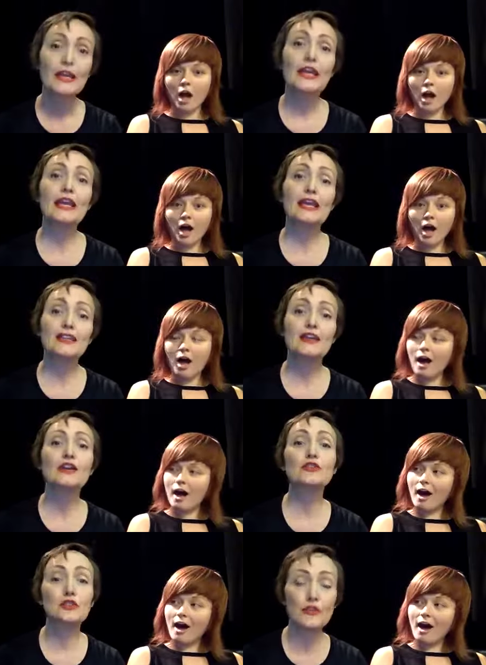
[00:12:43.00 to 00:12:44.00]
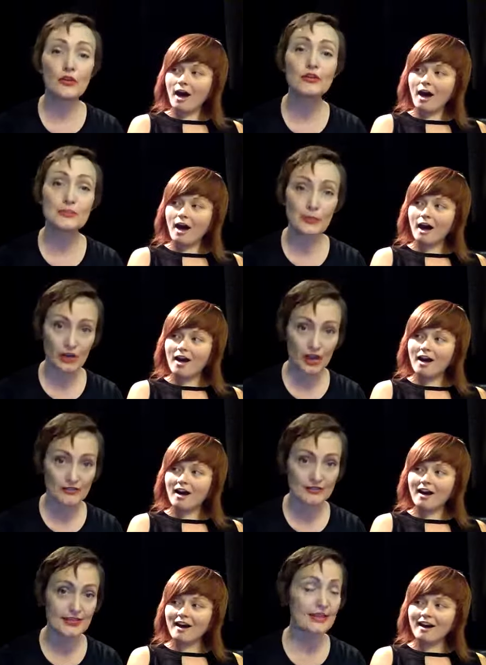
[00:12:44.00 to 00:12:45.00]
Speaker 1: in Nouveau
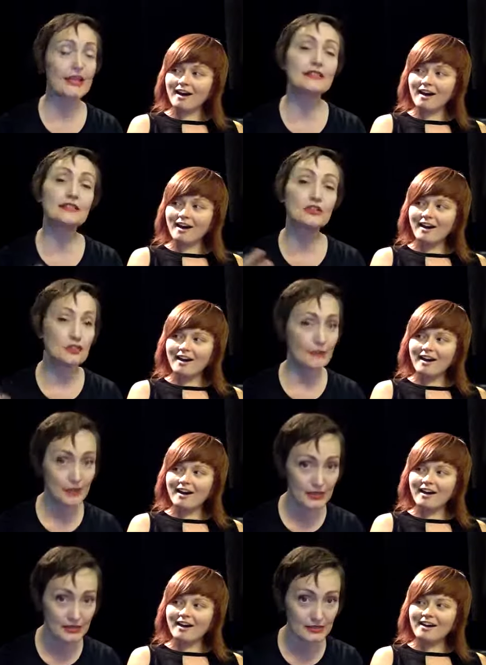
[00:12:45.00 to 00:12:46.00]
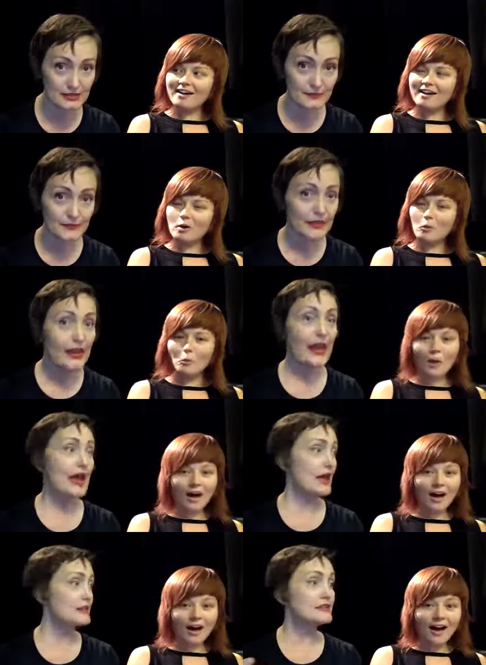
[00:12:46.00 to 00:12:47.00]
Experience and I did the trapeze.
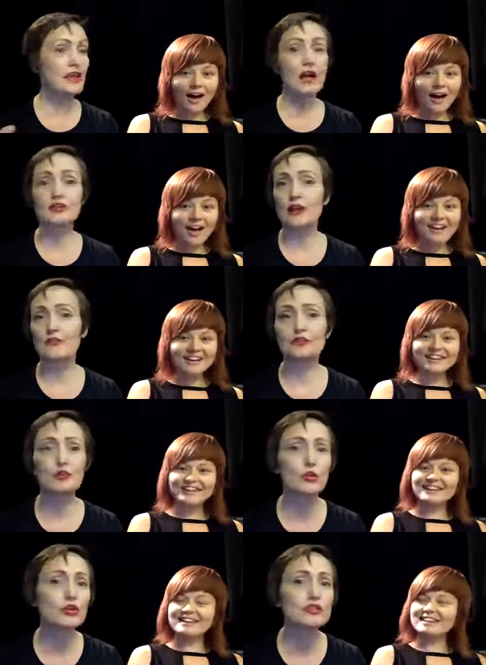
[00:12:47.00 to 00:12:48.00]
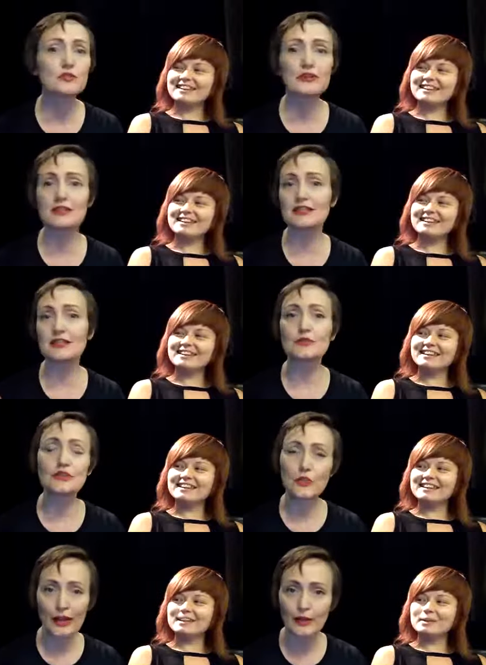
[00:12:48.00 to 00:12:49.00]
And I traveled the world doing this and it was
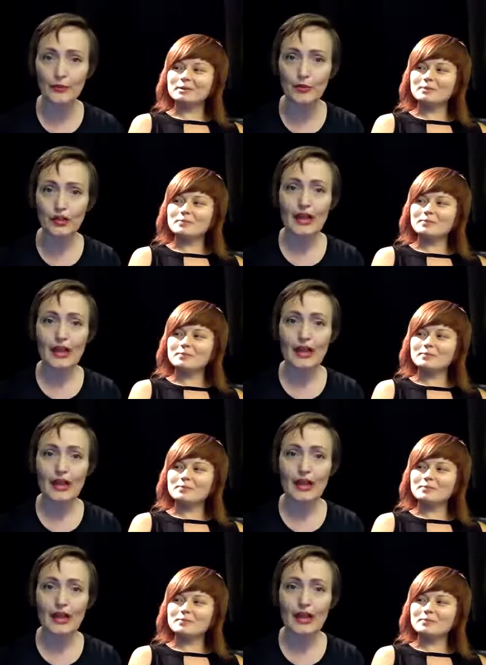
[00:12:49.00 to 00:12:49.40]
incredible.